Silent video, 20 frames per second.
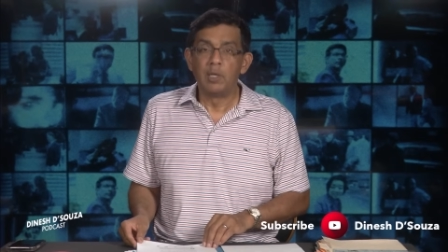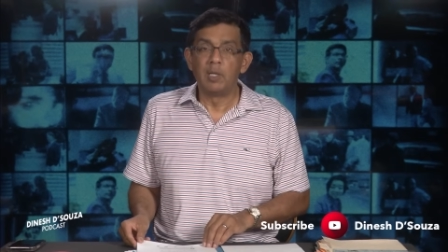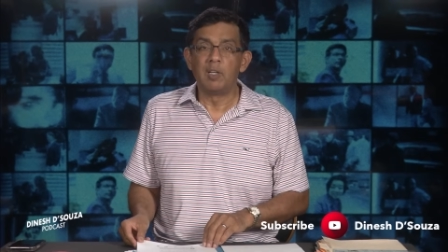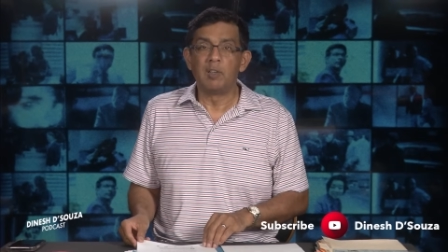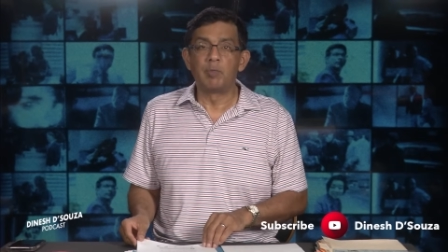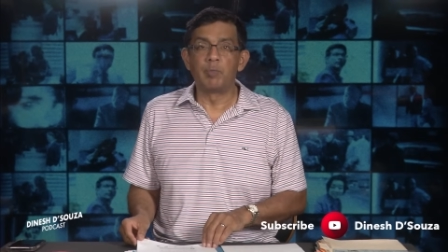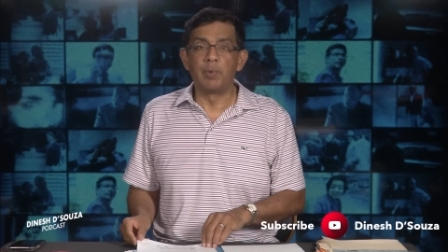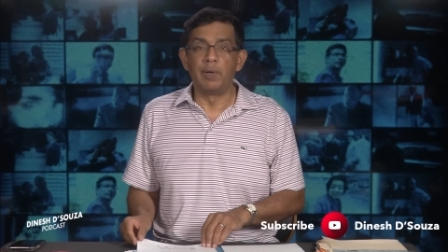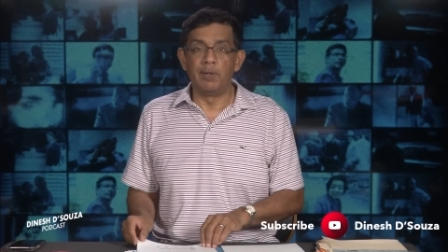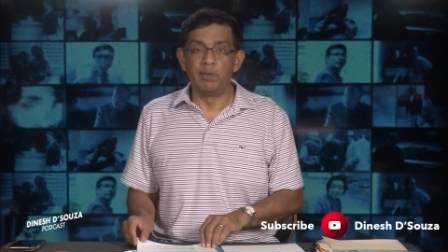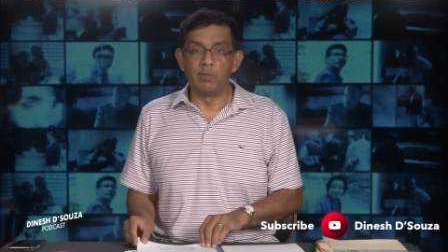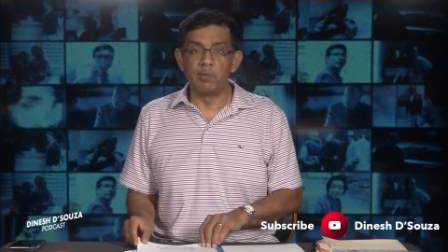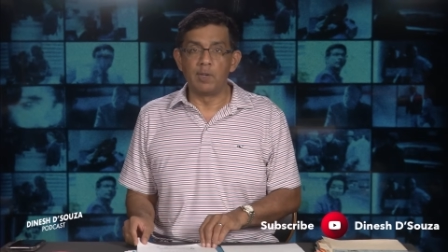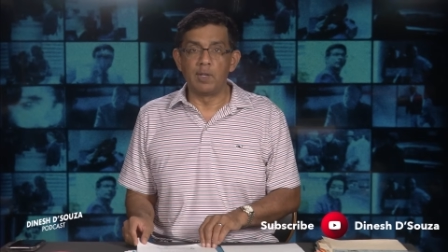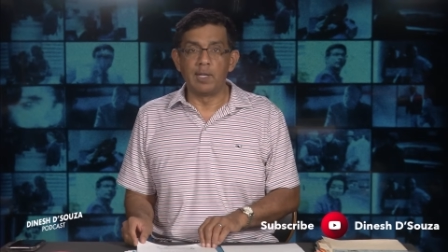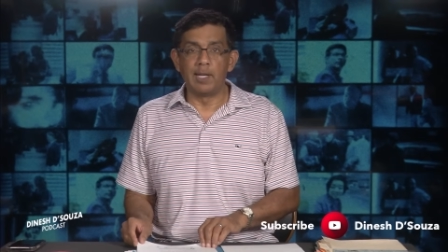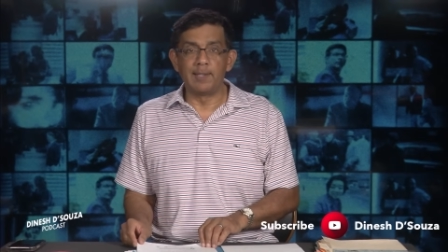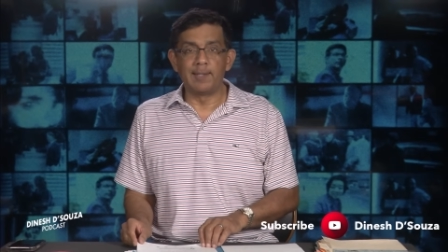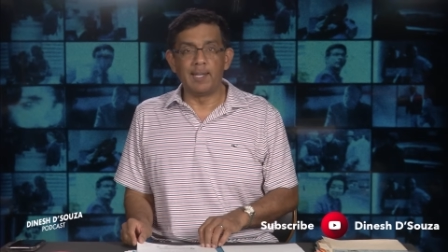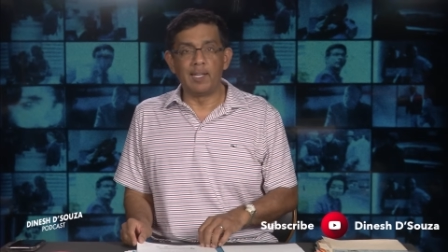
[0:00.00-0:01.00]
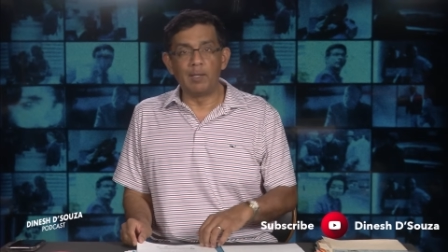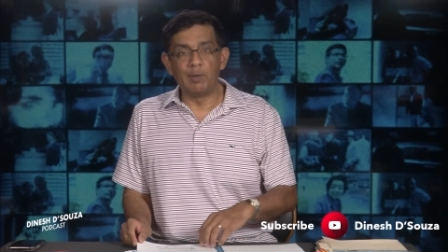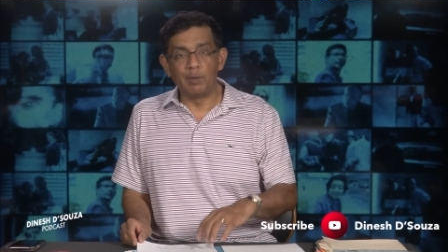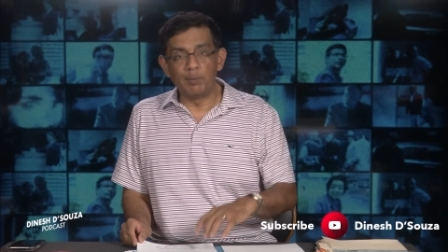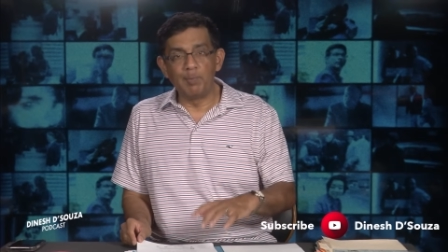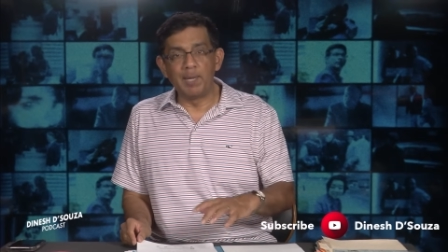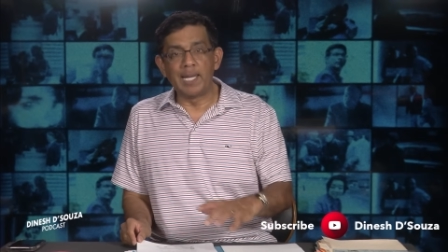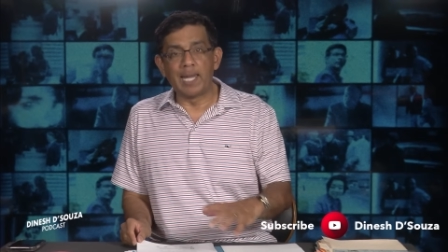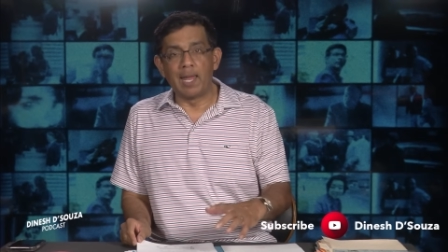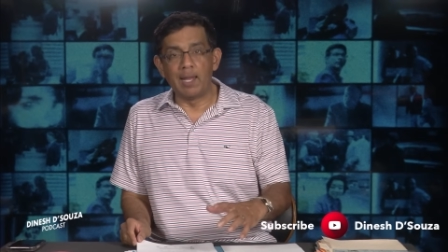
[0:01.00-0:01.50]
of Princeton, I think,
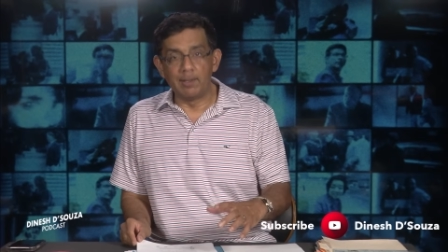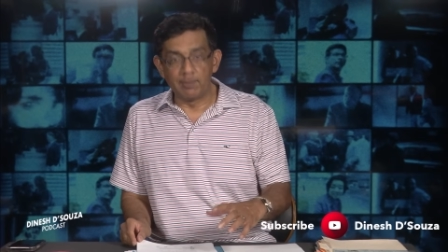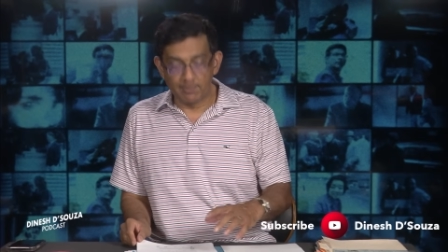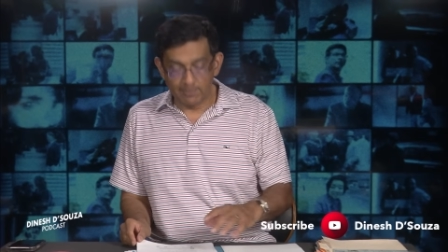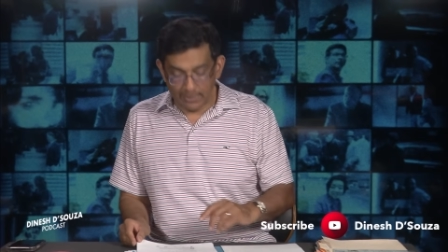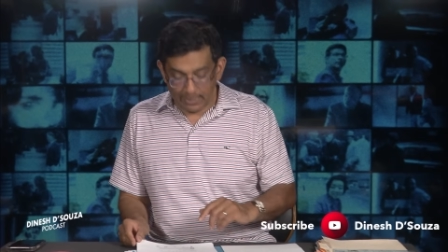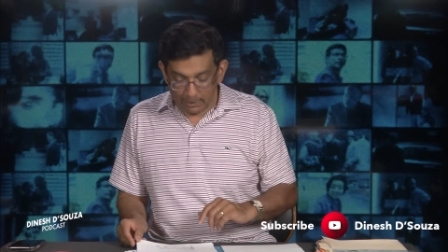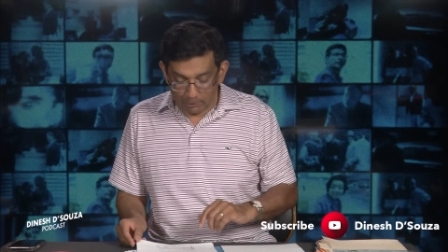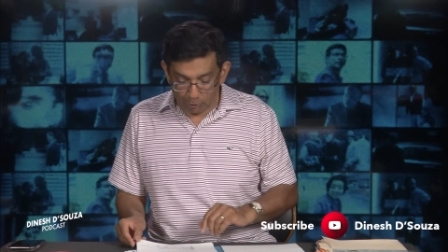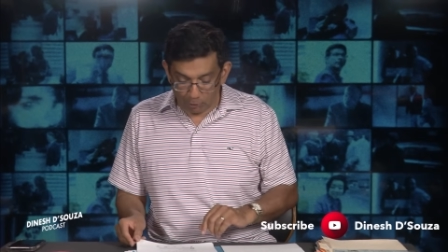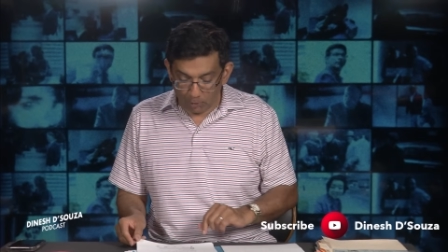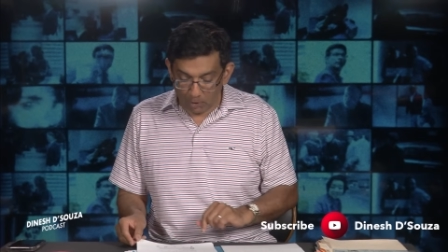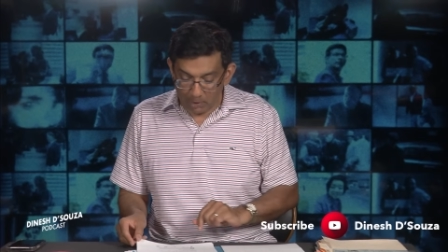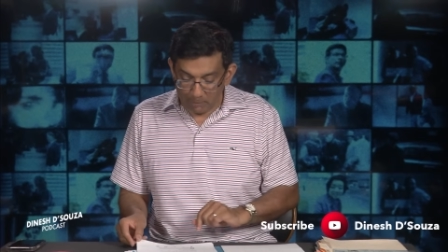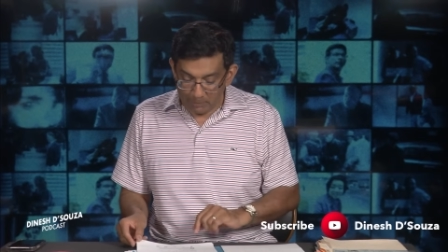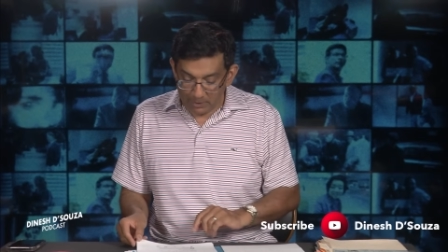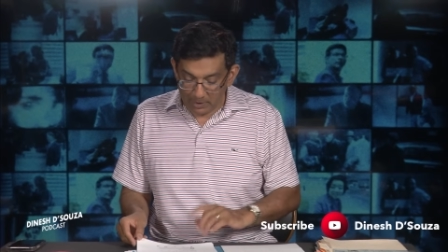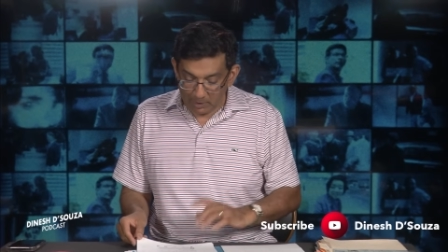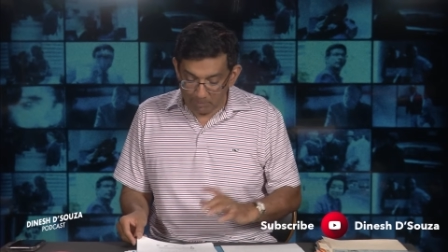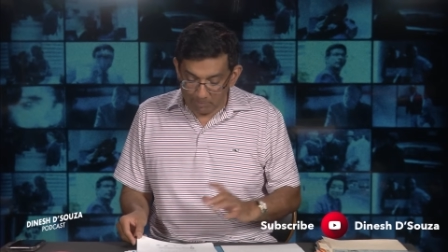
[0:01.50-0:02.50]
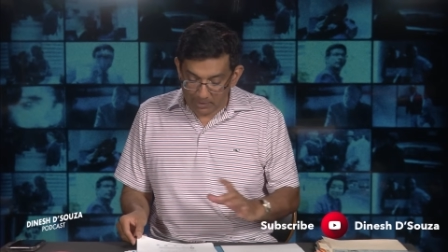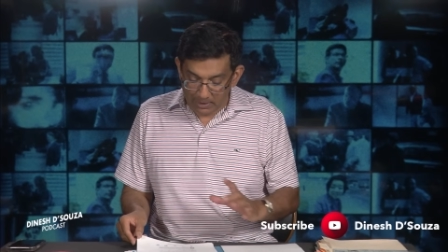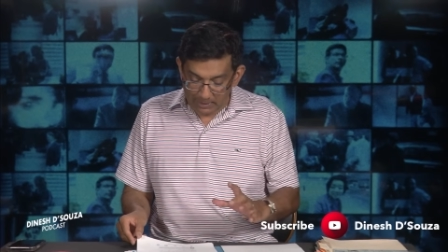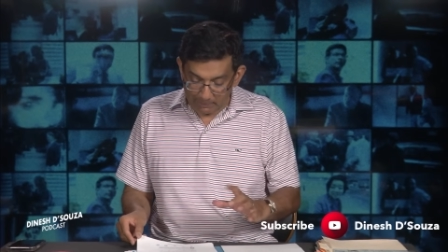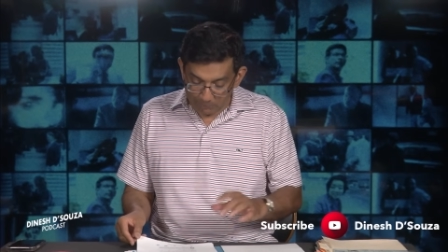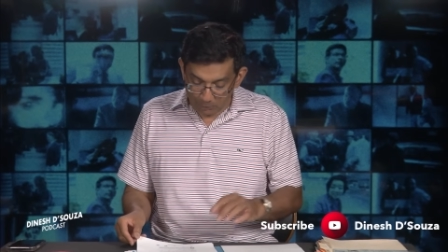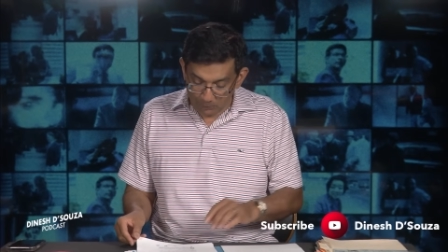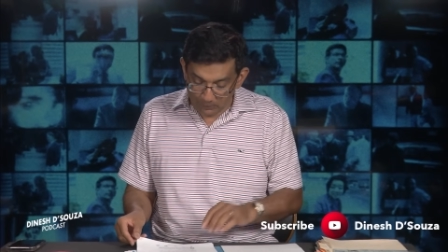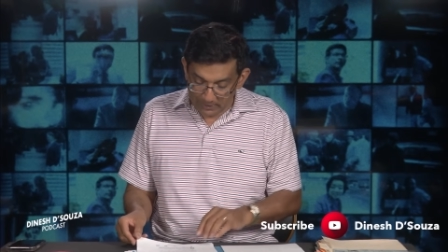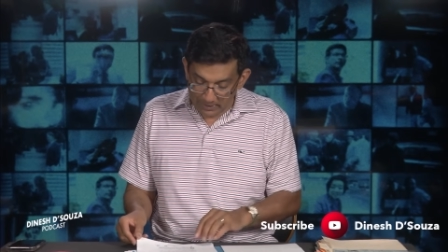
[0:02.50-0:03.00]
making a sage comment, and
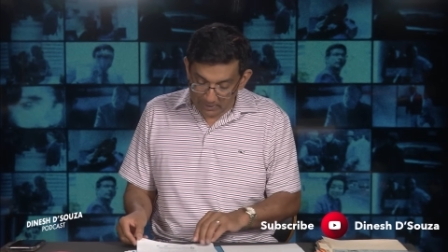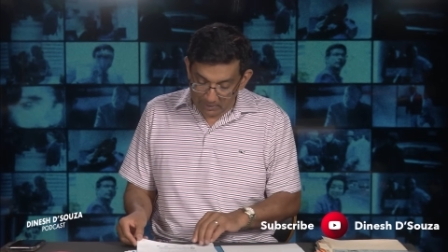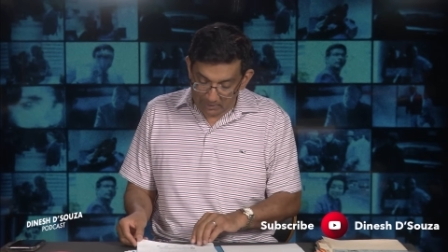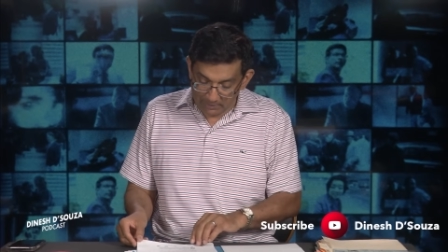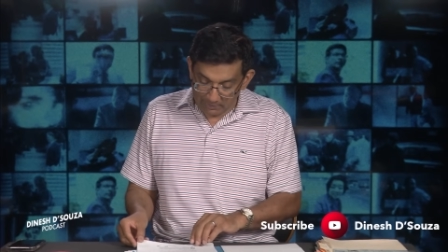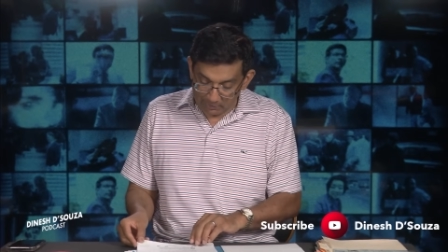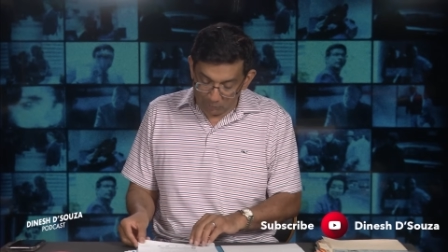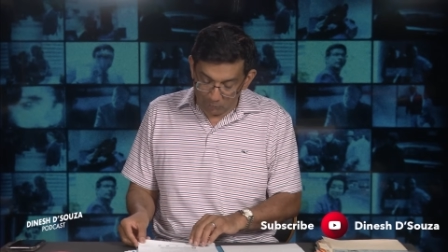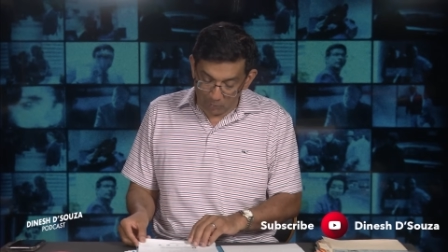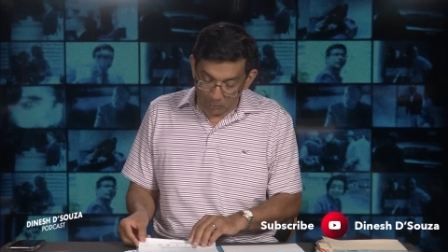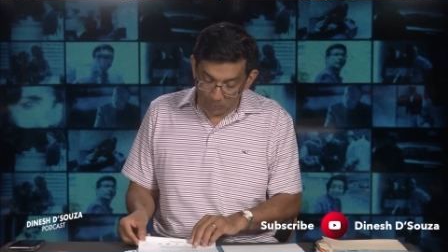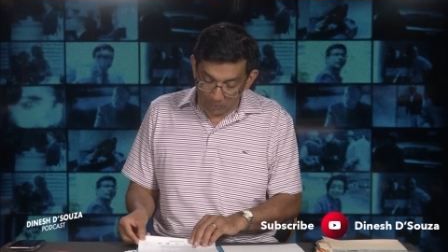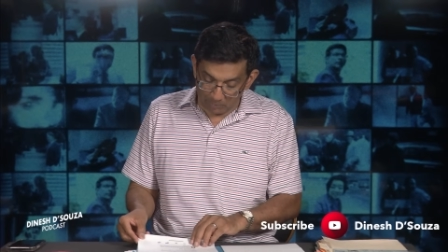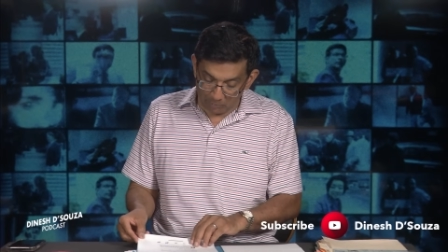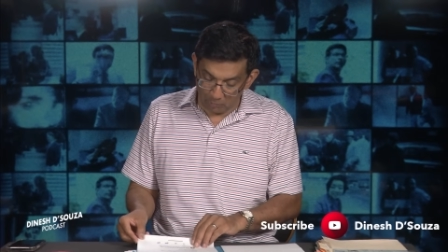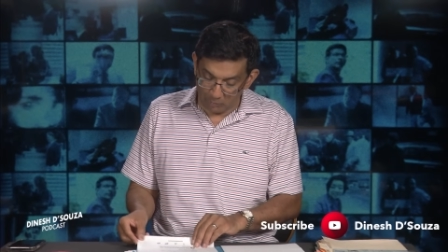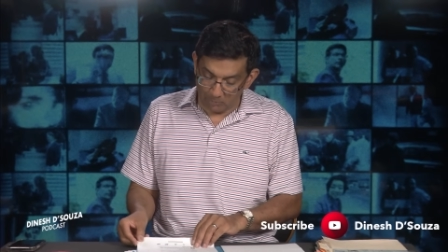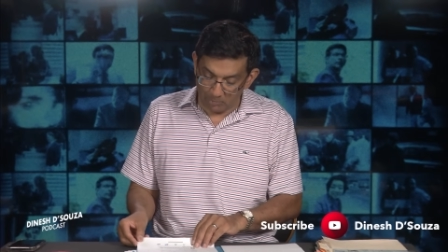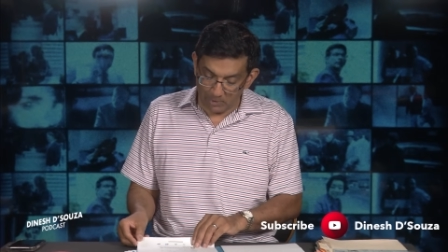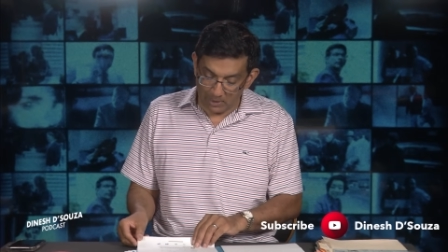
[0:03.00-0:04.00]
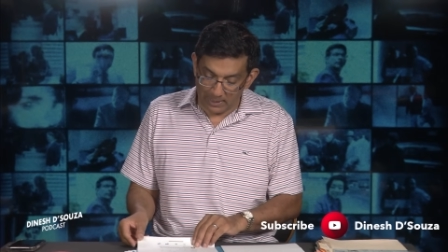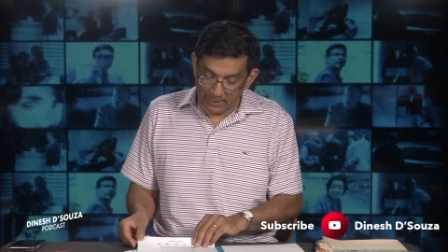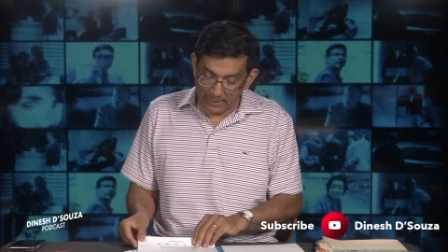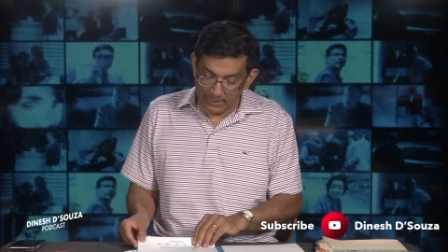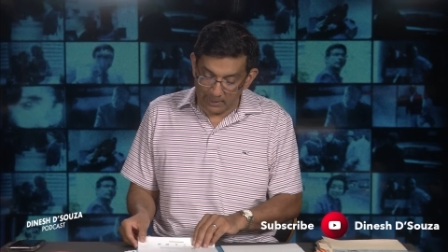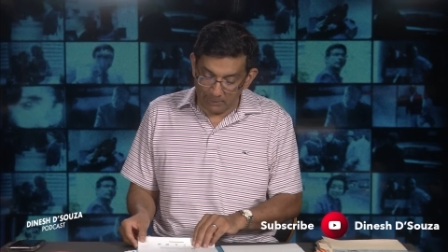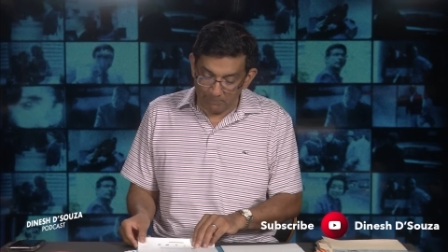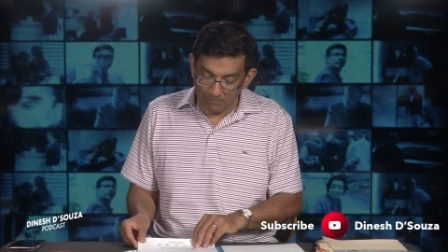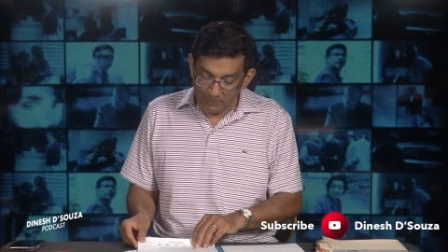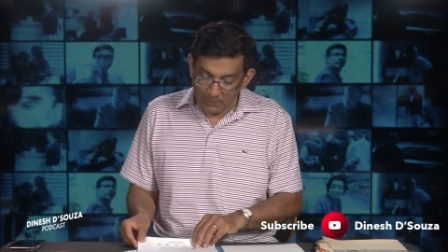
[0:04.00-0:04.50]
perhaps we'll end on this note of
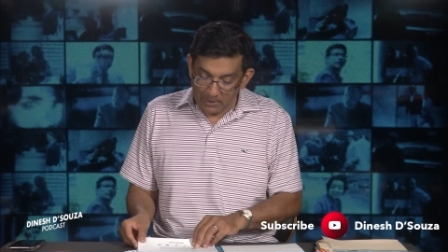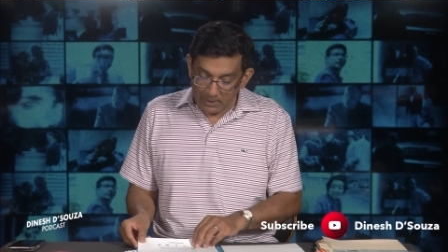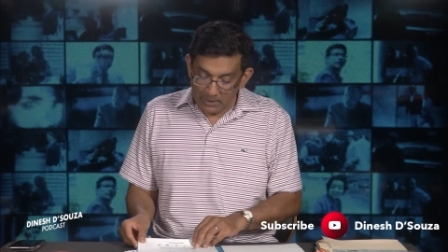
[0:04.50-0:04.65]
sobriety.